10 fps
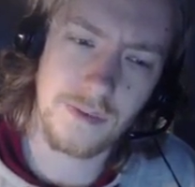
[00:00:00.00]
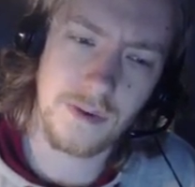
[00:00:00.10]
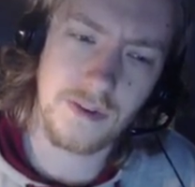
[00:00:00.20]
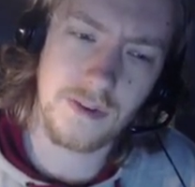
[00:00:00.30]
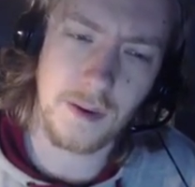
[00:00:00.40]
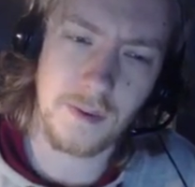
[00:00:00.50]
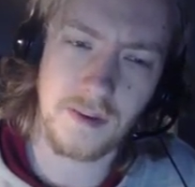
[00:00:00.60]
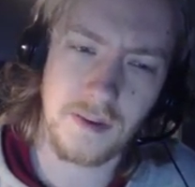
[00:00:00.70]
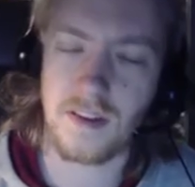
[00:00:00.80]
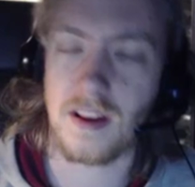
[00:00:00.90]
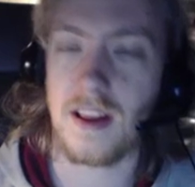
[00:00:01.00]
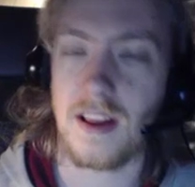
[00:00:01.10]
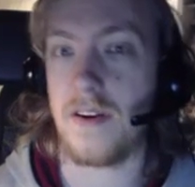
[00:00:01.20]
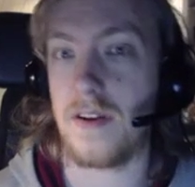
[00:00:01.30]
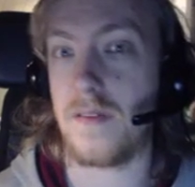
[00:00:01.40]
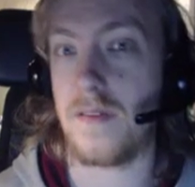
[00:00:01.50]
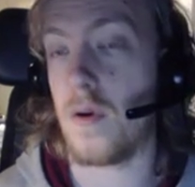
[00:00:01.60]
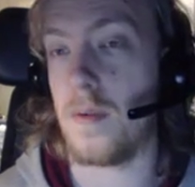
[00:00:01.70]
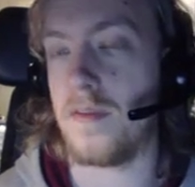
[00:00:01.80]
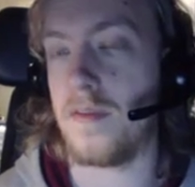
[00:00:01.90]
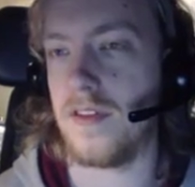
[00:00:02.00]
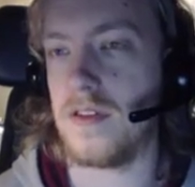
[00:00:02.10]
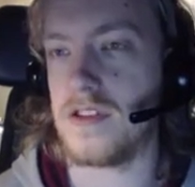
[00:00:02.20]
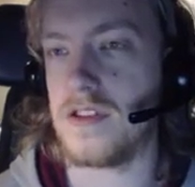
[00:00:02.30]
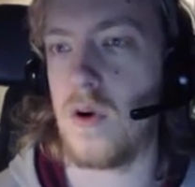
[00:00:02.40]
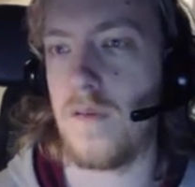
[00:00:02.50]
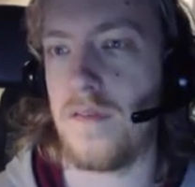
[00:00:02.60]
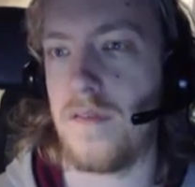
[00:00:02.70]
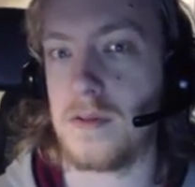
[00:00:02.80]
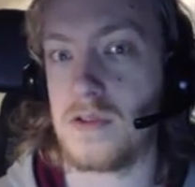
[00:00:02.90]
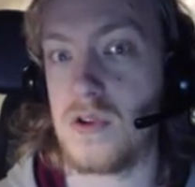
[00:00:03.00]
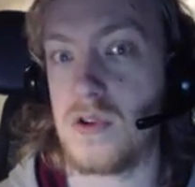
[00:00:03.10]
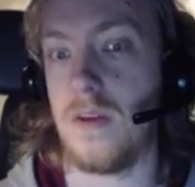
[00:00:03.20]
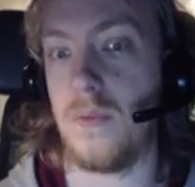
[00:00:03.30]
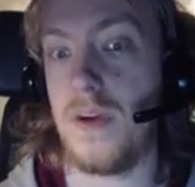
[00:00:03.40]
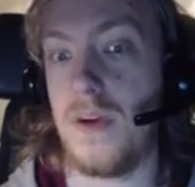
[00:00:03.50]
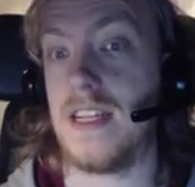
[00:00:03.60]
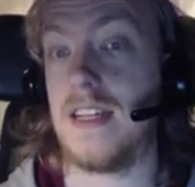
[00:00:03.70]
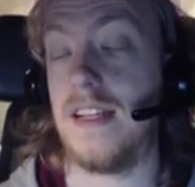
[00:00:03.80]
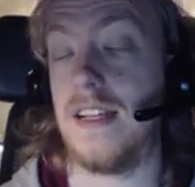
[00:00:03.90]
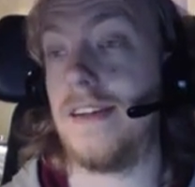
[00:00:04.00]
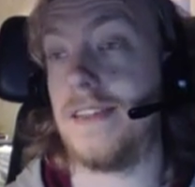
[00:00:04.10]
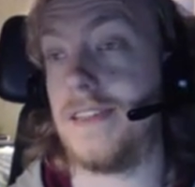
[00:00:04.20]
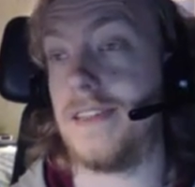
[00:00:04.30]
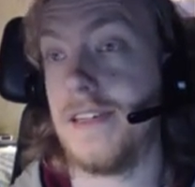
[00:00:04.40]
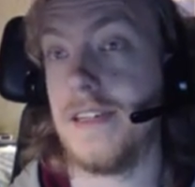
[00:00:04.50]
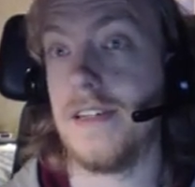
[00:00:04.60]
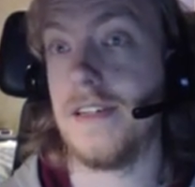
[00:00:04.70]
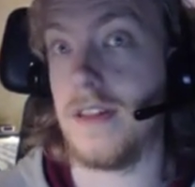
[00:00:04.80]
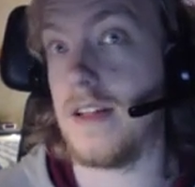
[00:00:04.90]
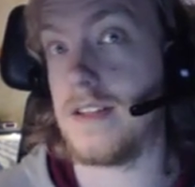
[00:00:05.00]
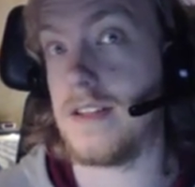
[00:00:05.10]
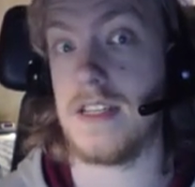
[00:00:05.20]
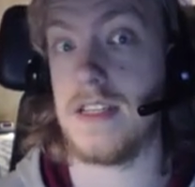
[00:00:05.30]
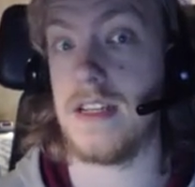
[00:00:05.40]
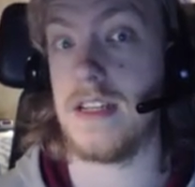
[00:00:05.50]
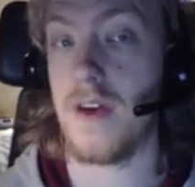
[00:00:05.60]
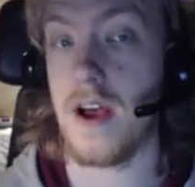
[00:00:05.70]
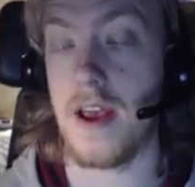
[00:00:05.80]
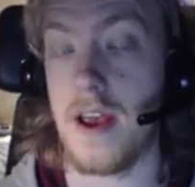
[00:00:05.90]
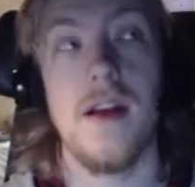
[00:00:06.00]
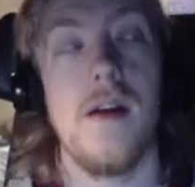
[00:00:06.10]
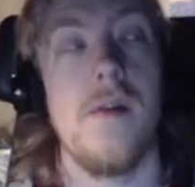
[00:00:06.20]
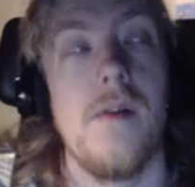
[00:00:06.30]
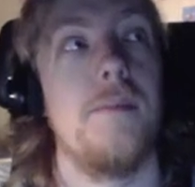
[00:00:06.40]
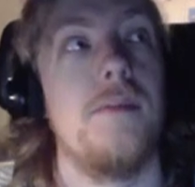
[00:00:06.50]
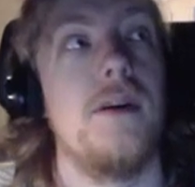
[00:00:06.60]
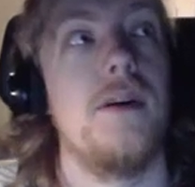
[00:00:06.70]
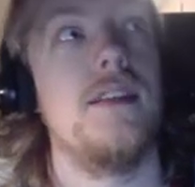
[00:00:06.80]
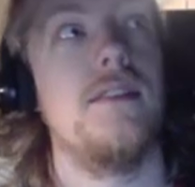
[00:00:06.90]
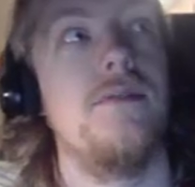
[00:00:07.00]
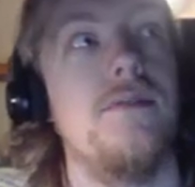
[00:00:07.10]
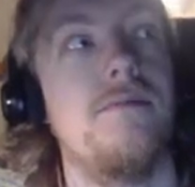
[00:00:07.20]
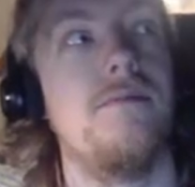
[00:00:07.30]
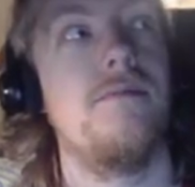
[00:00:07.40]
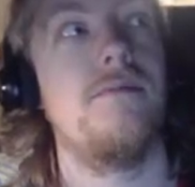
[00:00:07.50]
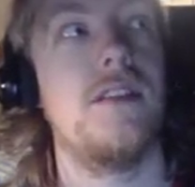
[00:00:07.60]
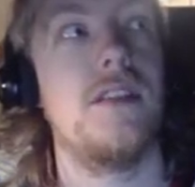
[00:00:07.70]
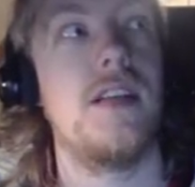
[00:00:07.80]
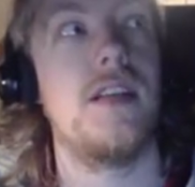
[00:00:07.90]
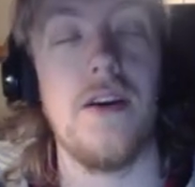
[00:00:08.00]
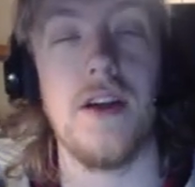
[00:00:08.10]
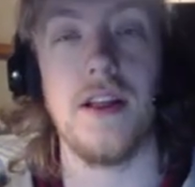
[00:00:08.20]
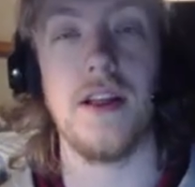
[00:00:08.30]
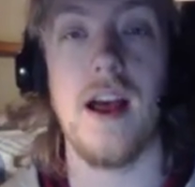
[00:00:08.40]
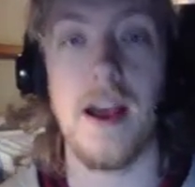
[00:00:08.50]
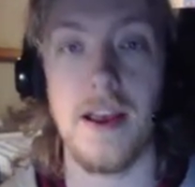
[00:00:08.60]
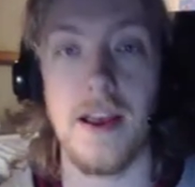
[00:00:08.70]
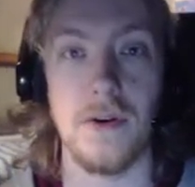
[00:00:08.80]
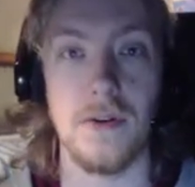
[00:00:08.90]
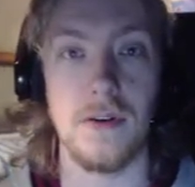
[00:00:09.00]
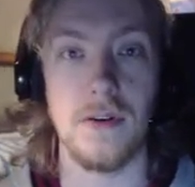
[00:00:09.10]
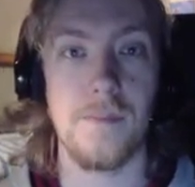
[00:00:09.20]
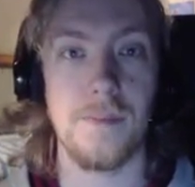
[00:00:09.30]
Well, sometimes it's just a Galarian form of the evolution, like Coughing becomes Wheezing Galarian. Well, that's just easy to find. But Galarian Linoon